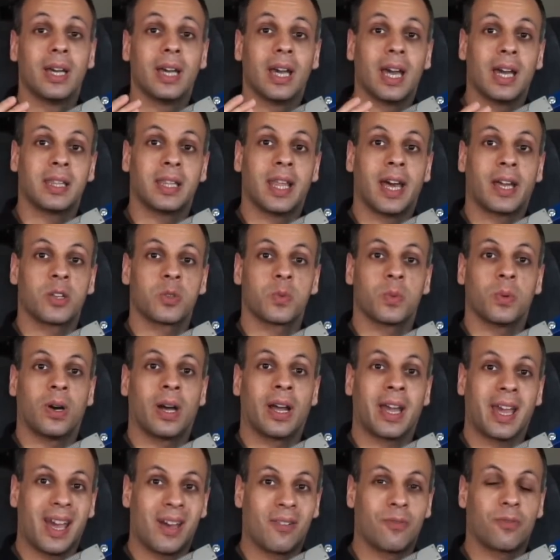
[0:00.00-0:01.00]
And that is
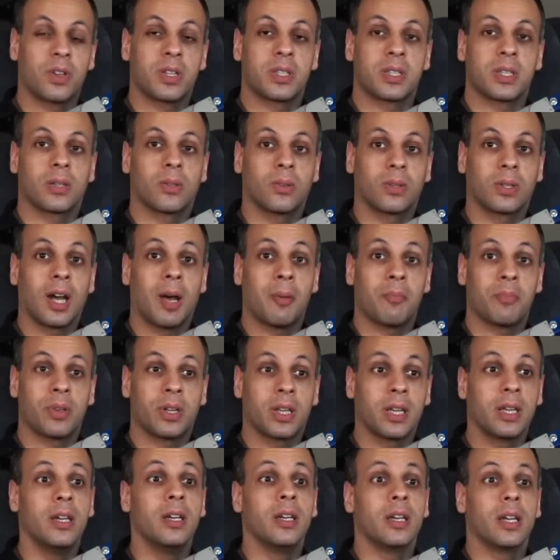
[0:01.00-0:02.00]
why every single
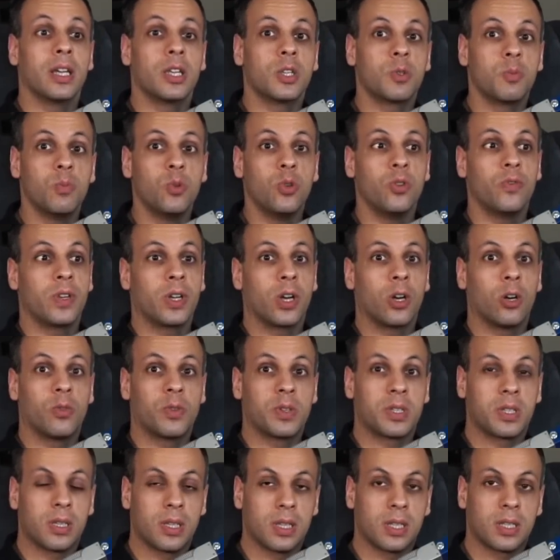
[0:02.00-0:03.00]
company is moving
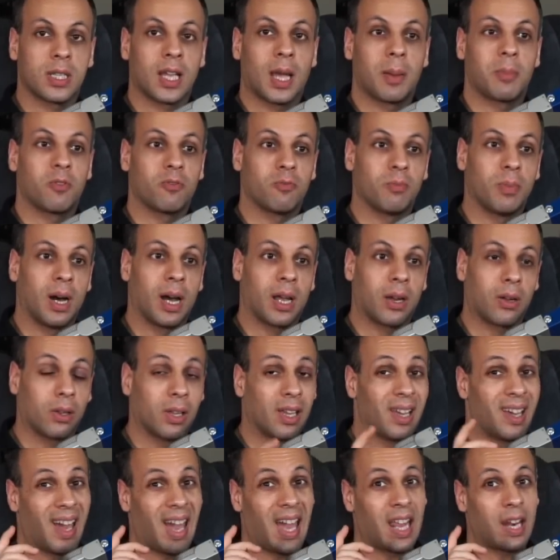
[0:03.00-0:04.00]
over to this type of model.
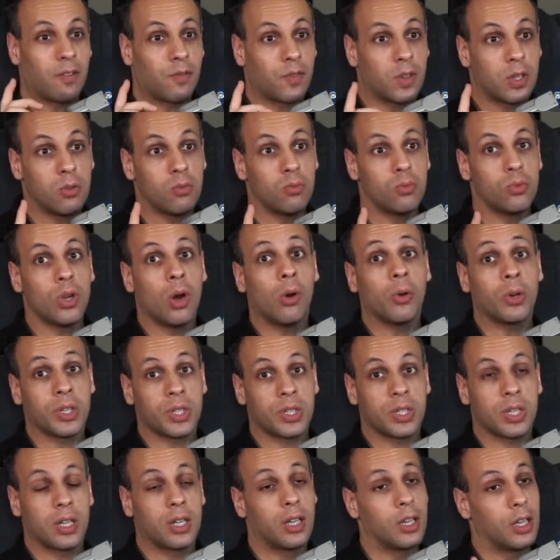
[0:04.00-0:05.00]
And if you
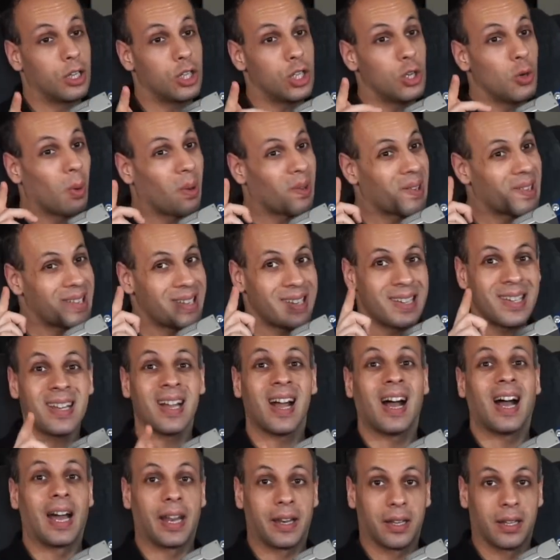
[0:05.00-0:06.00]
noticed it, you are
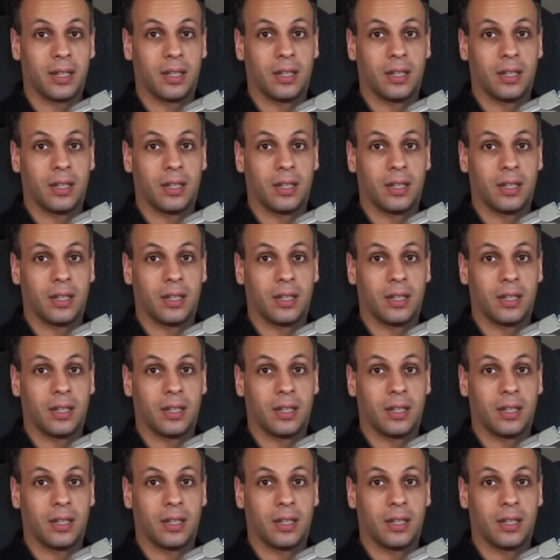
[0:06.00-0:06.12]
not